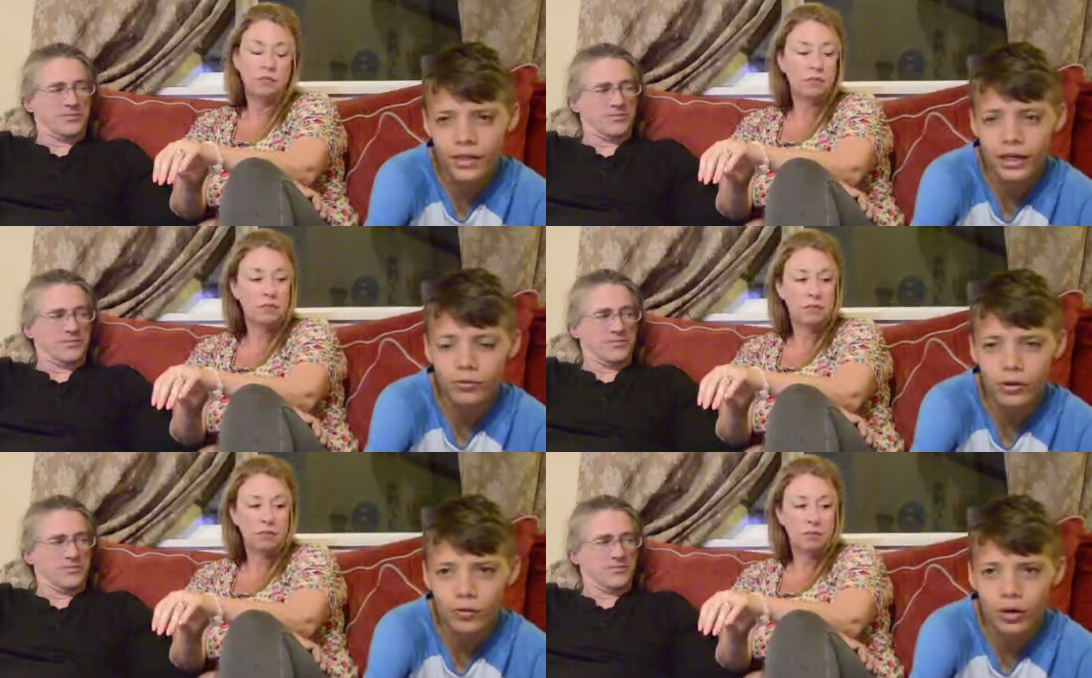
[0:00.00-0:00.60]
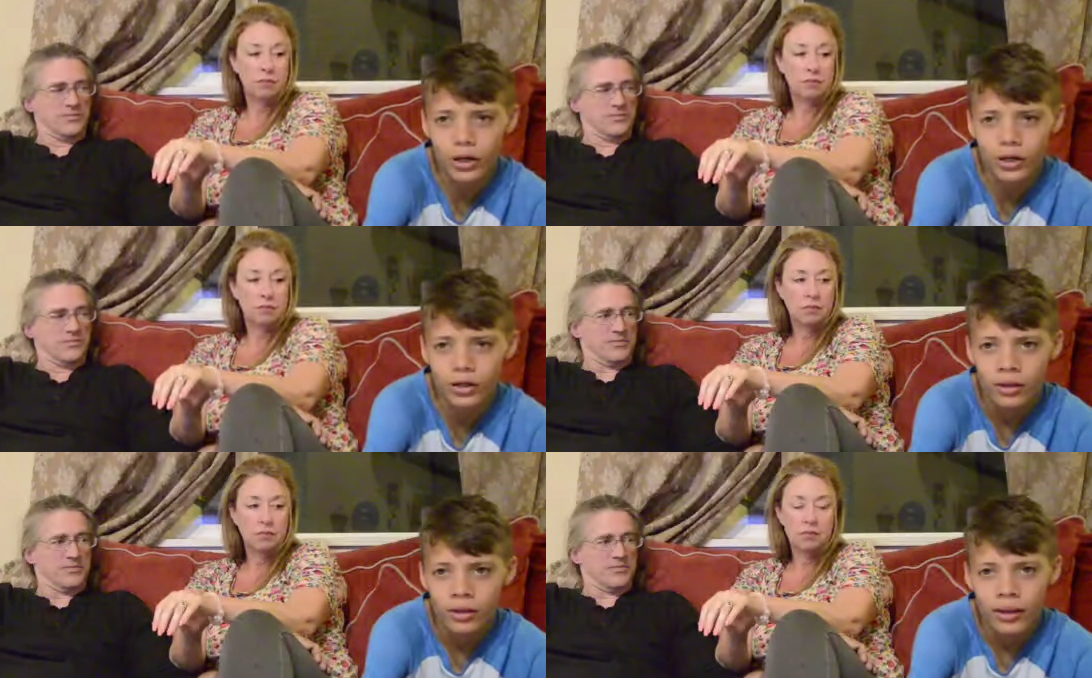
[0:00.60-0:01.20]

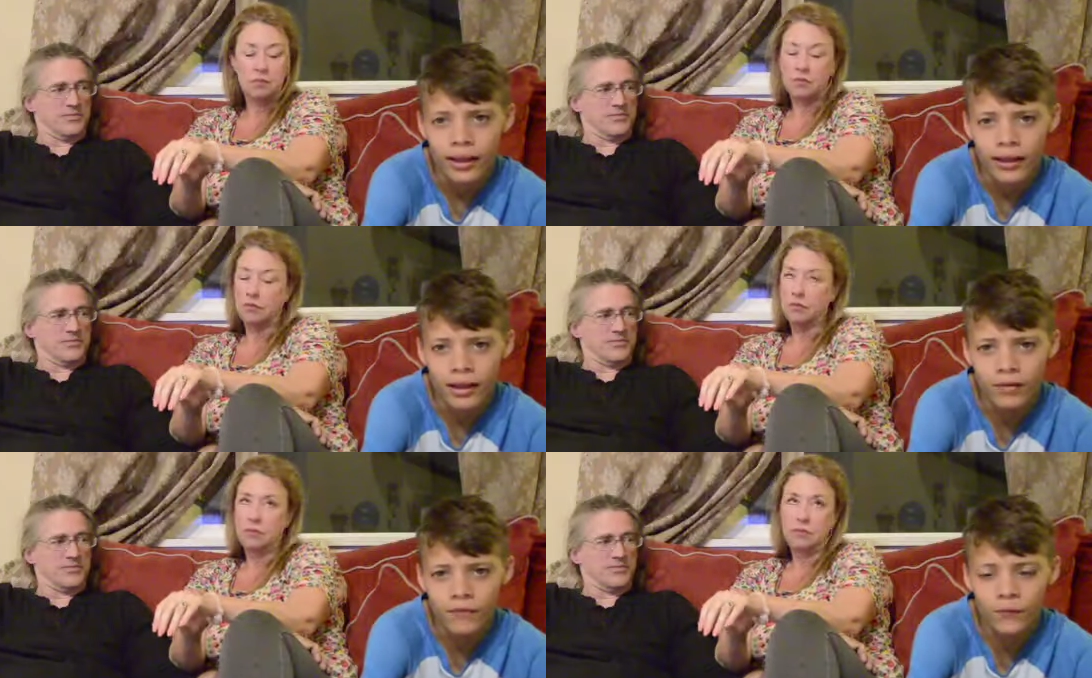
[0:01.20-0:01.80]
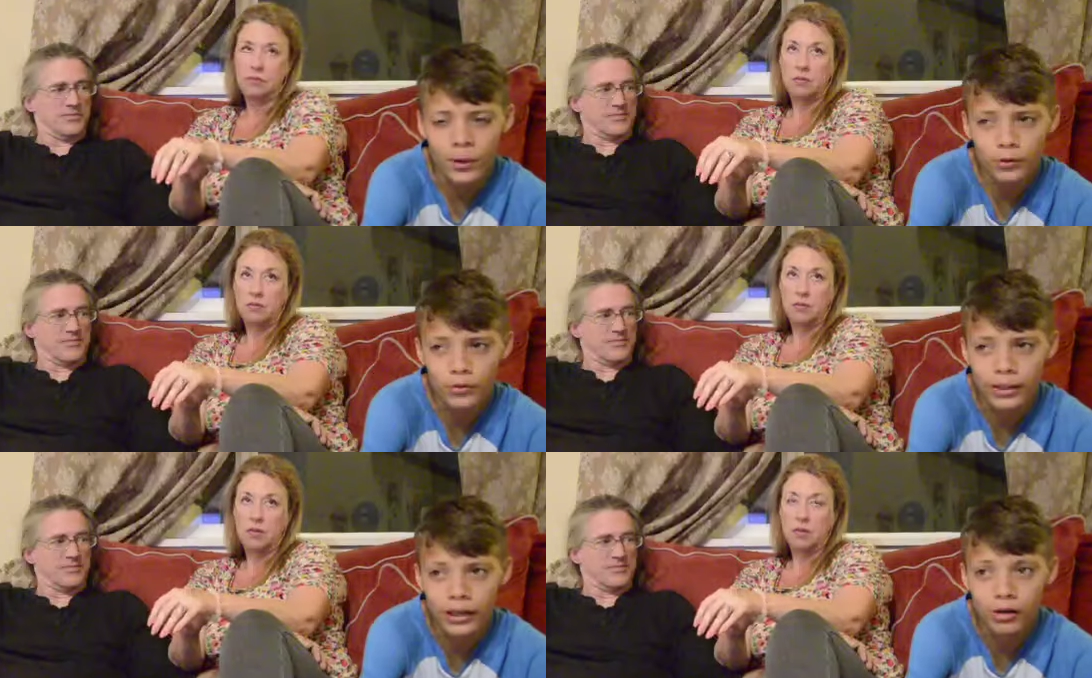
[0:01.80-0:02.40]
Speaker 1: 911
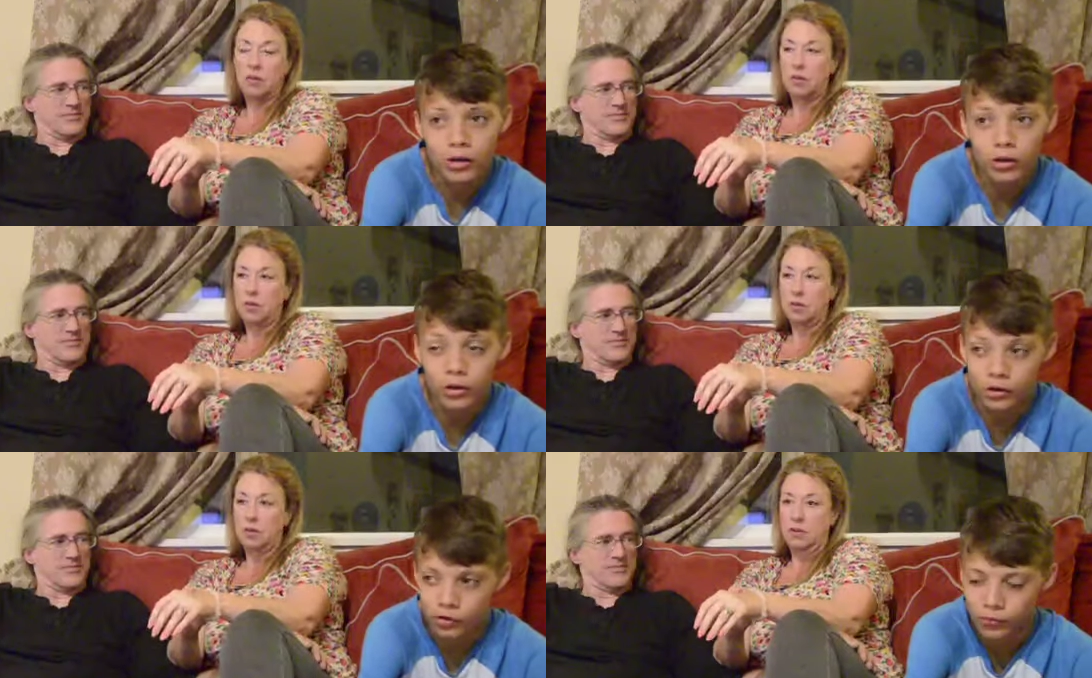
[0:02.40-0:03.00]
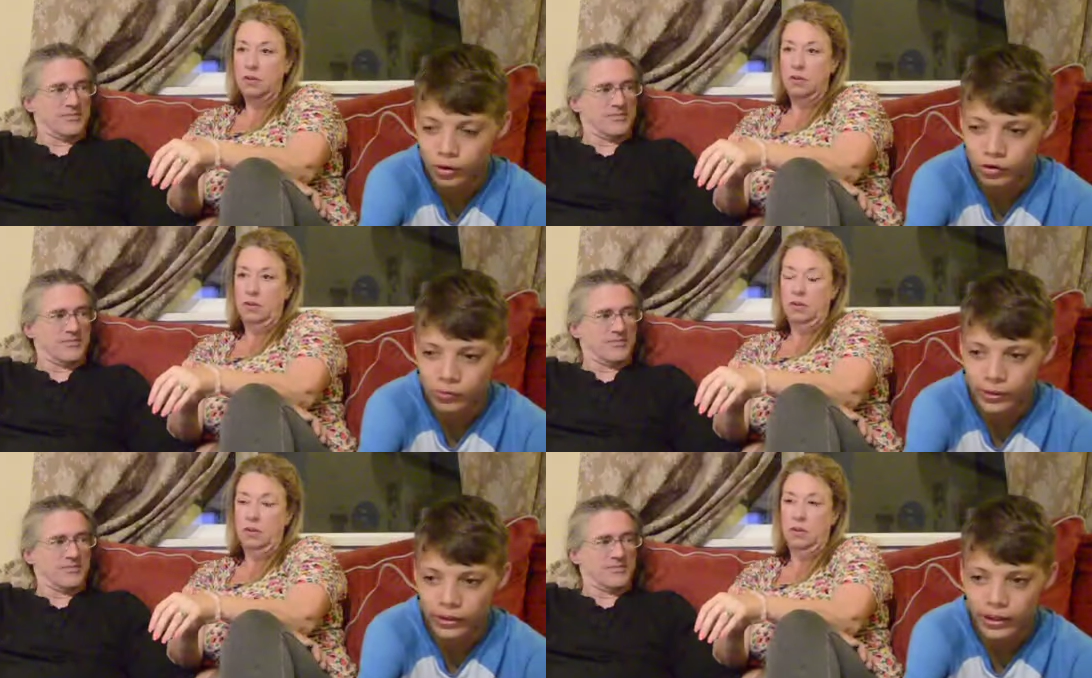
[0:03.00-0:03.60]
filtering out all the
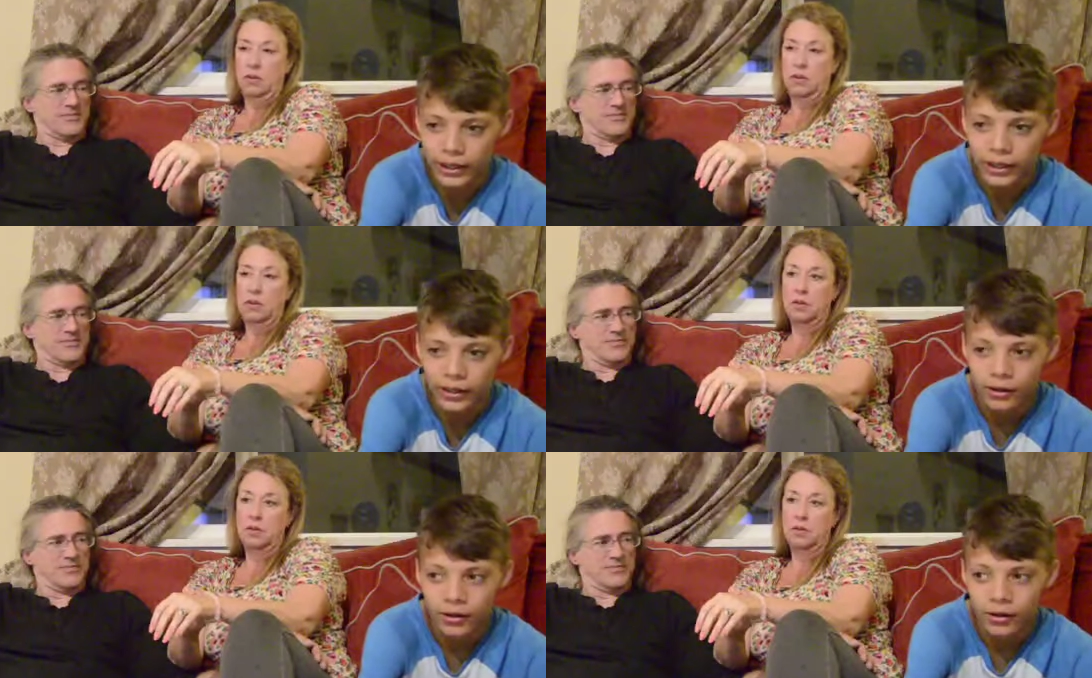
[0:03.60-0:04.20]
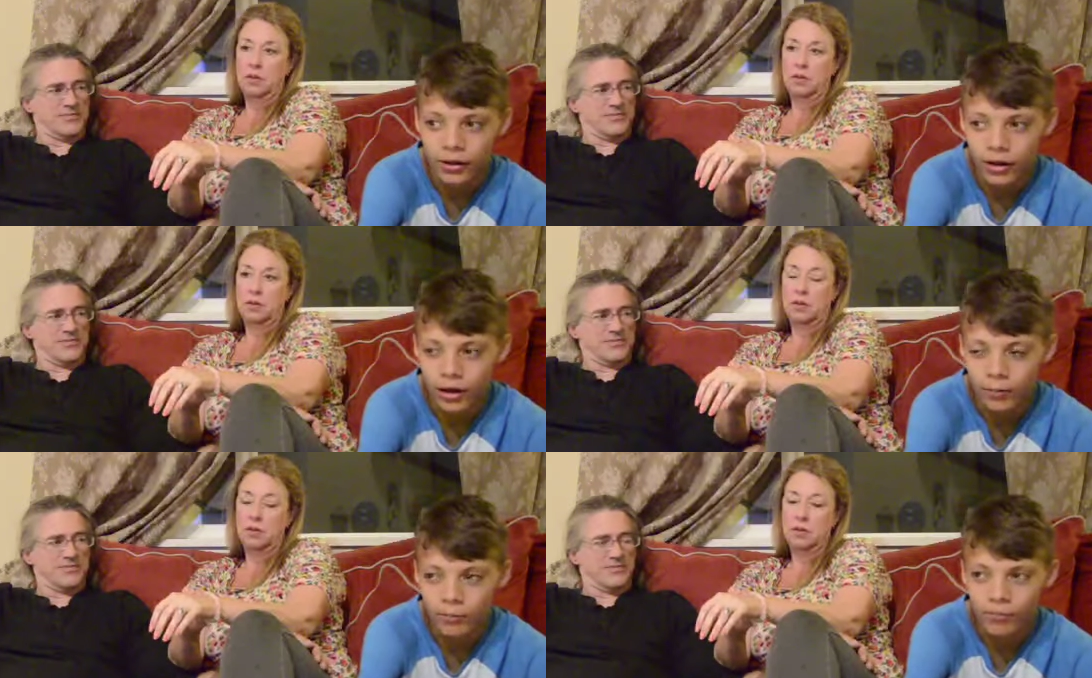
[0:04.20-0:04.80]
goofballs being like,
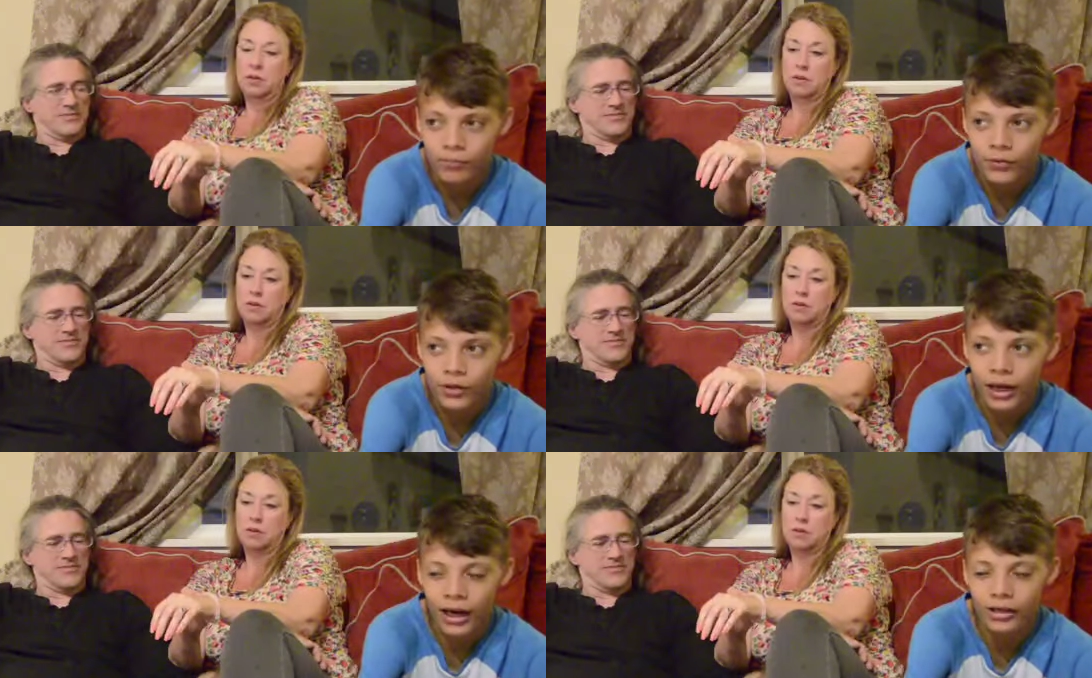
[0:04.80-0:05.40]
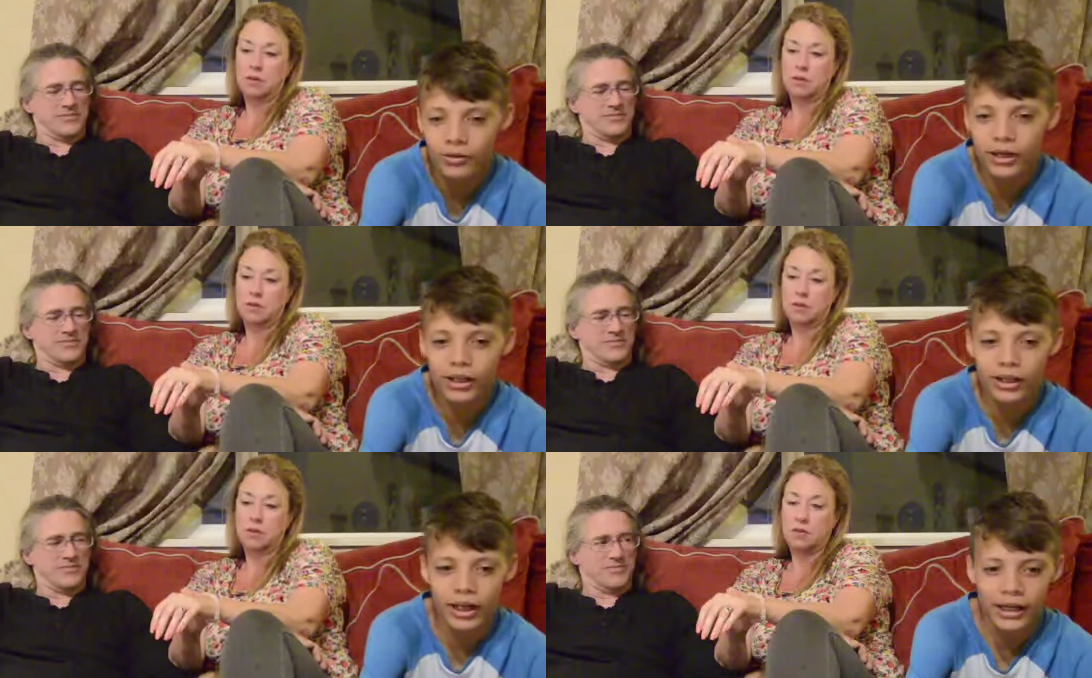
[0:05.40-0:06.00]
how do you
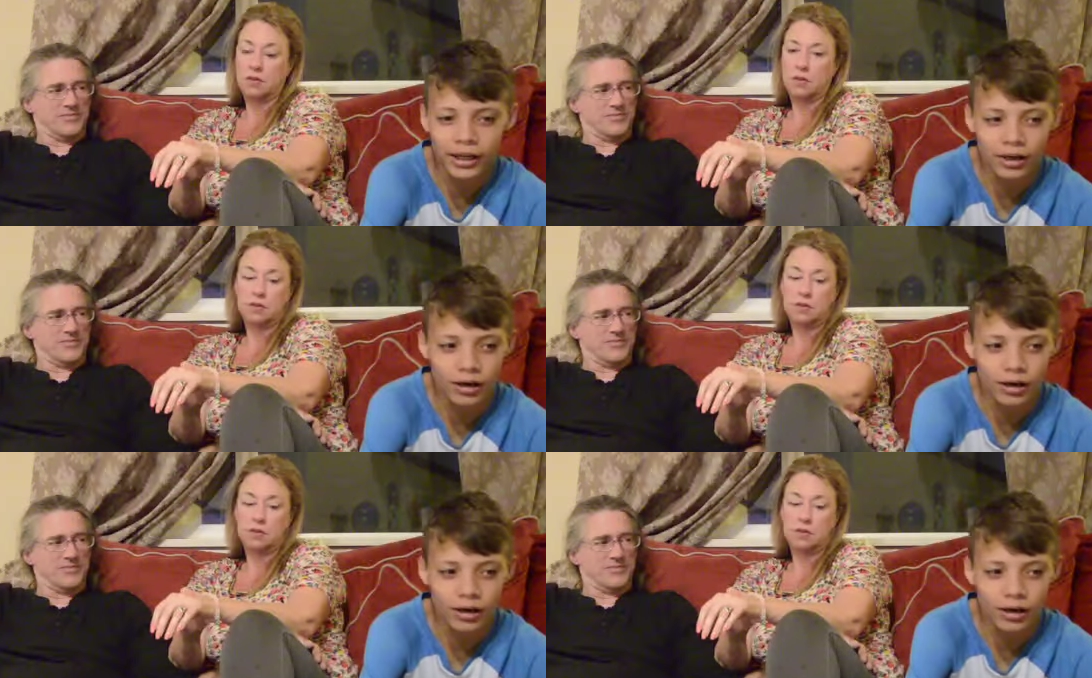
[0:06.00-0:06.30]
get